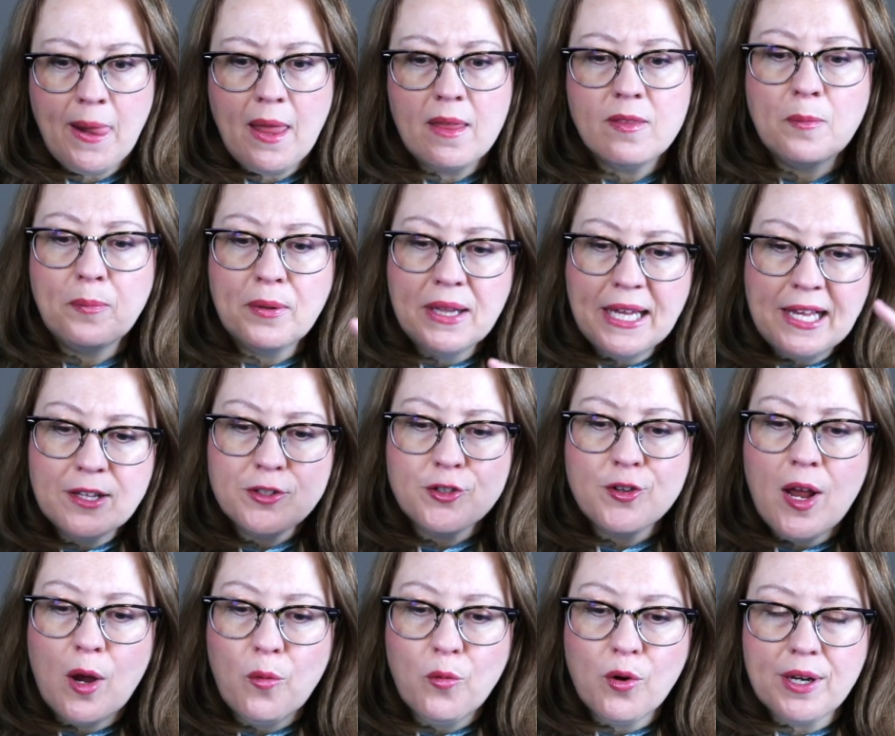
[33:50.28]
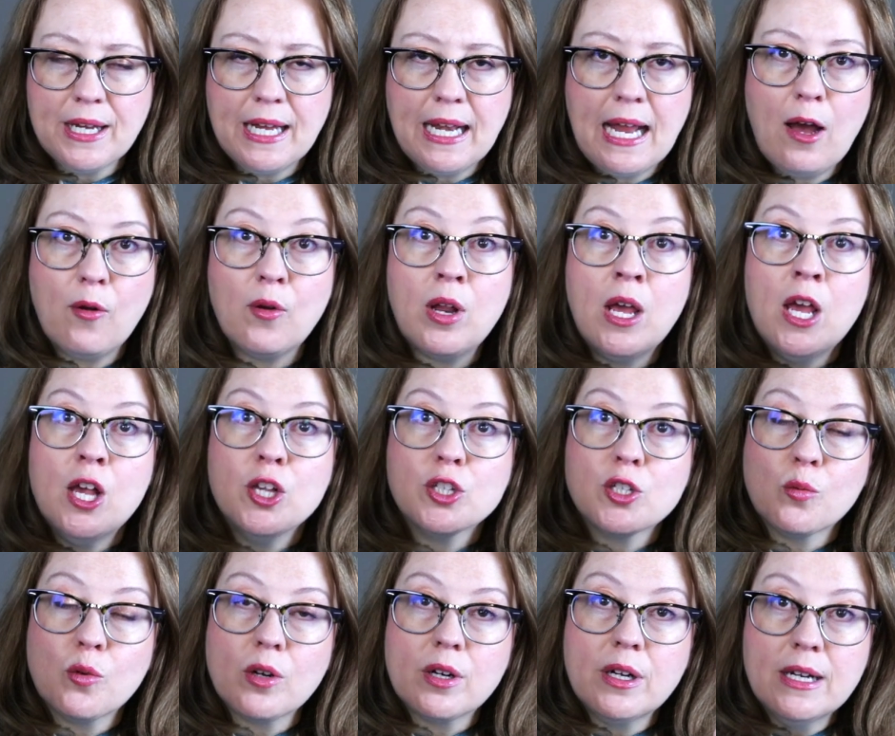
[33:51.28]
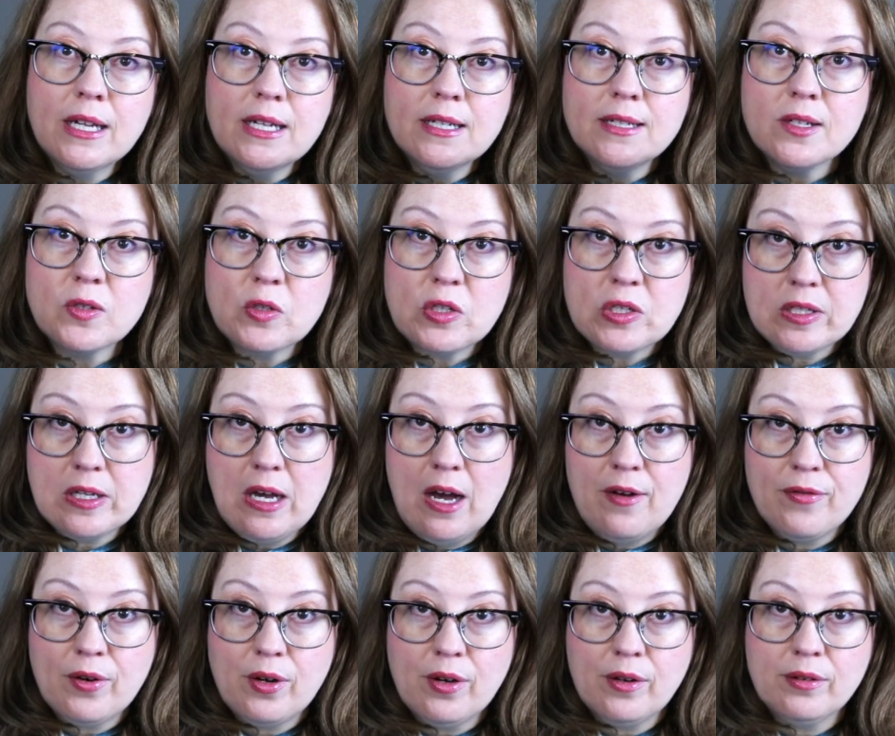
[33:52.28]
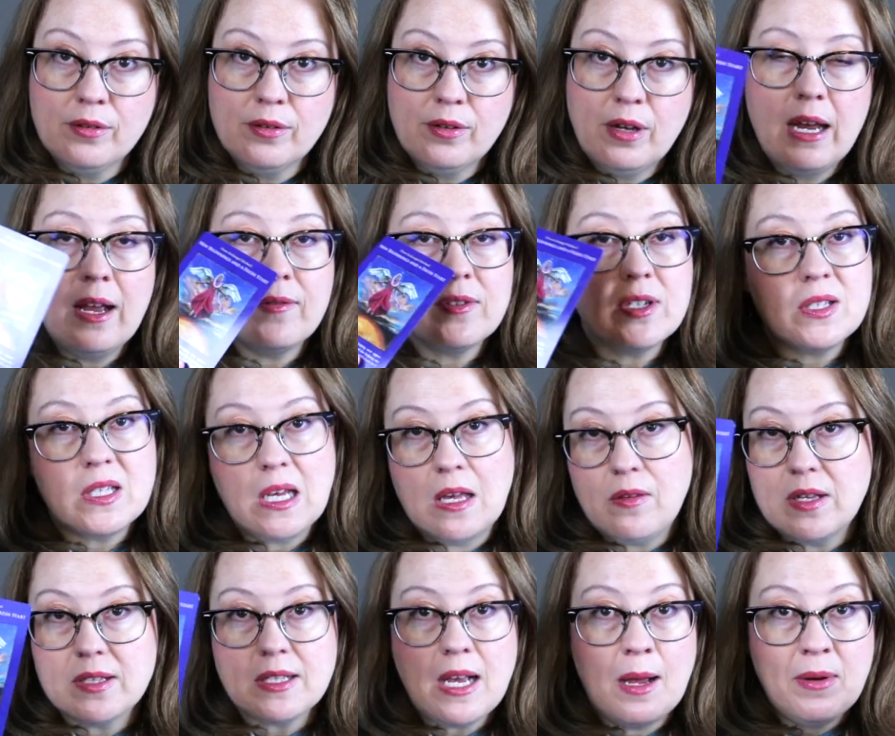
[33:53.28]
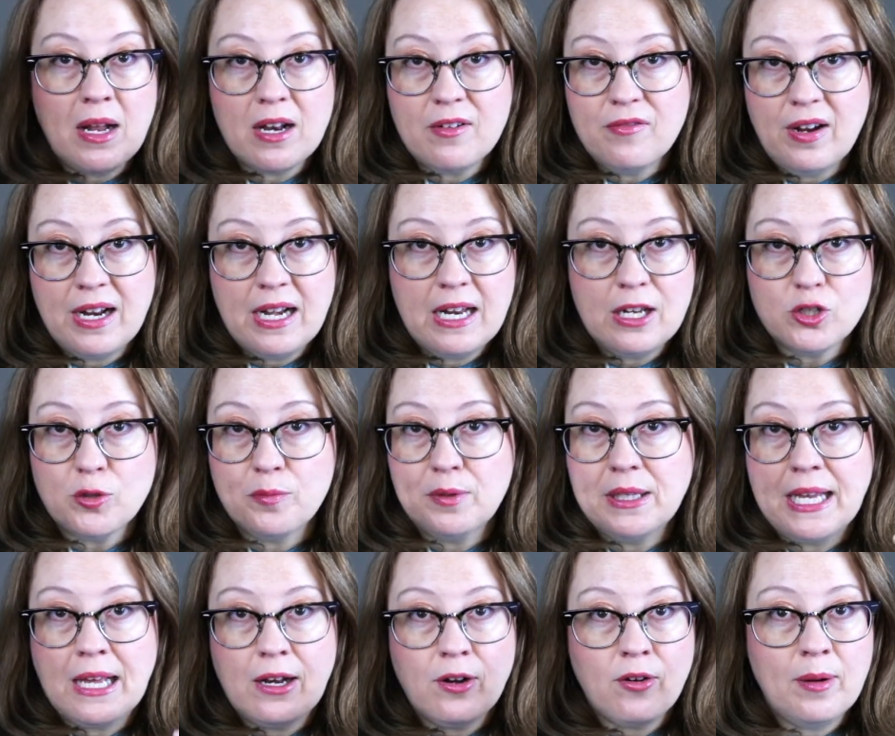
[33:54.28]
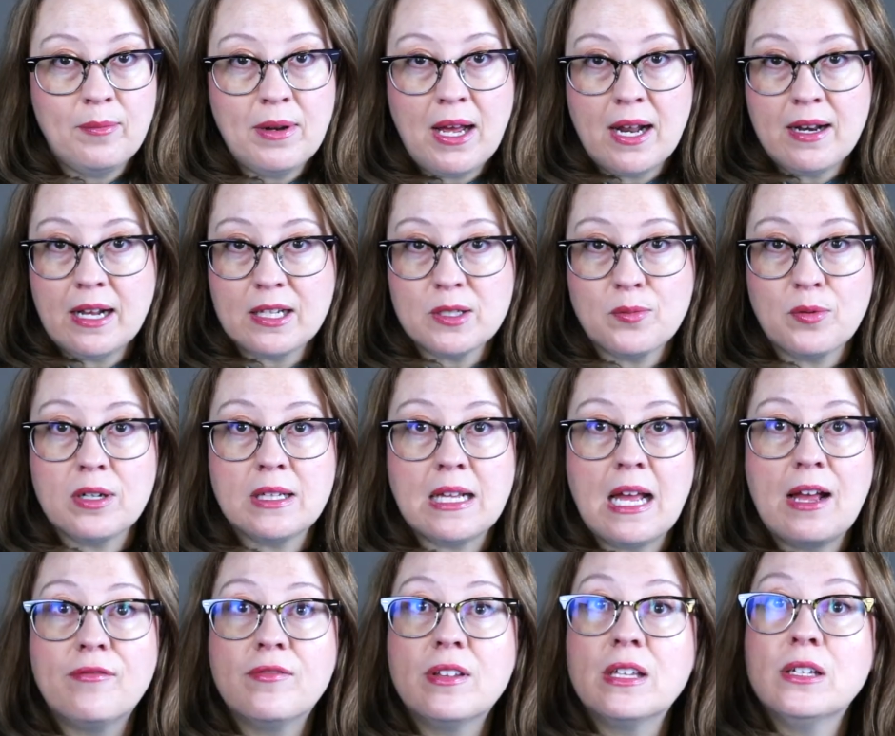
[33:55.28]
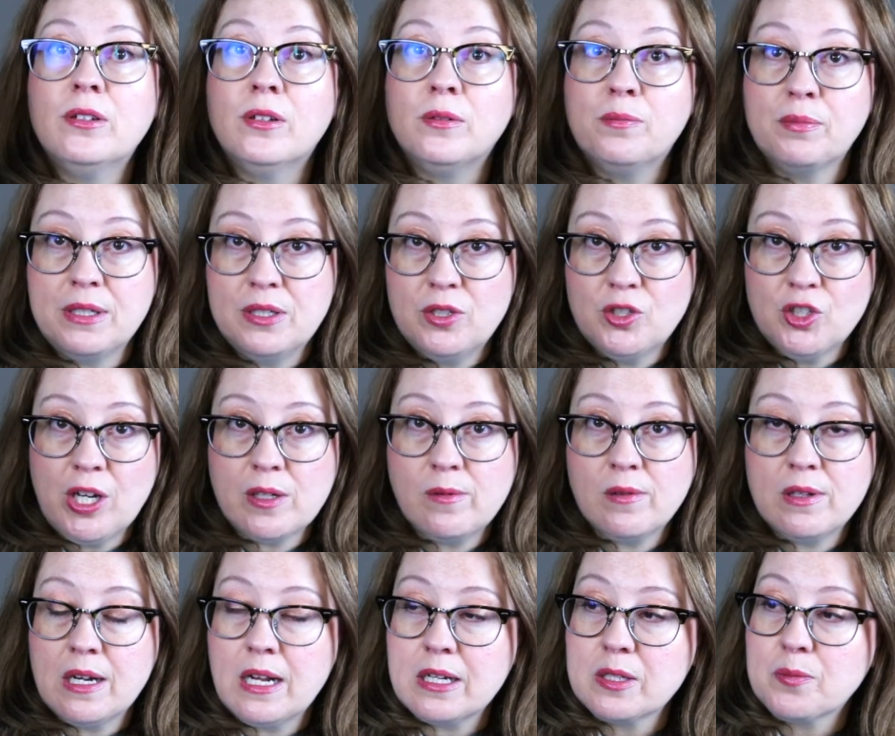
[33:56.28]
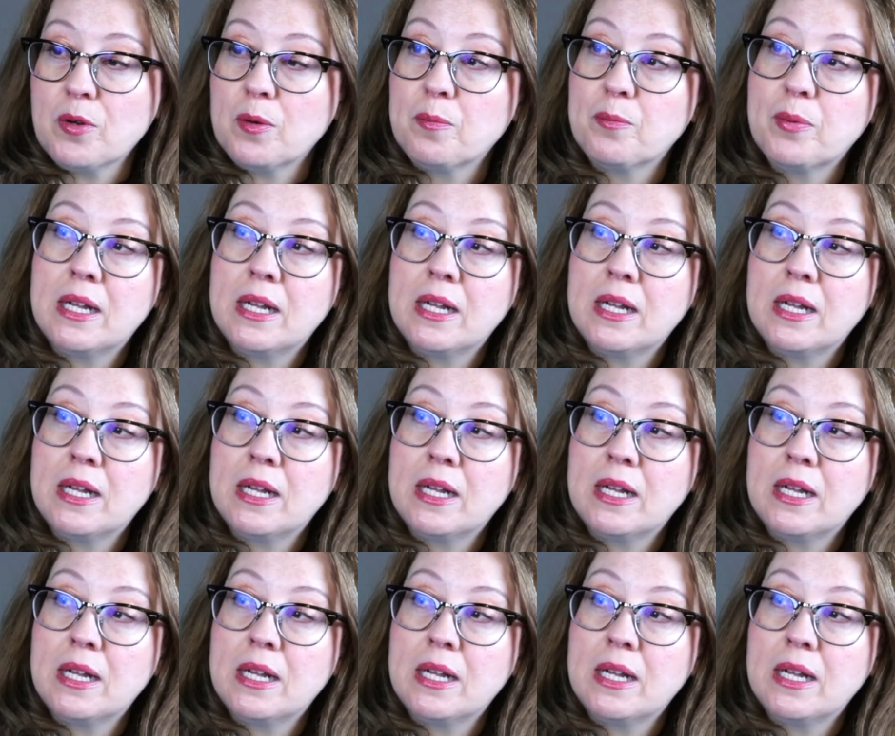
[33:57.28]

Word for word: The plans are not working out. So we're going to discover, I have to say this, I'm not a financial planner, I'm not an expert in that field. Please check with an expert.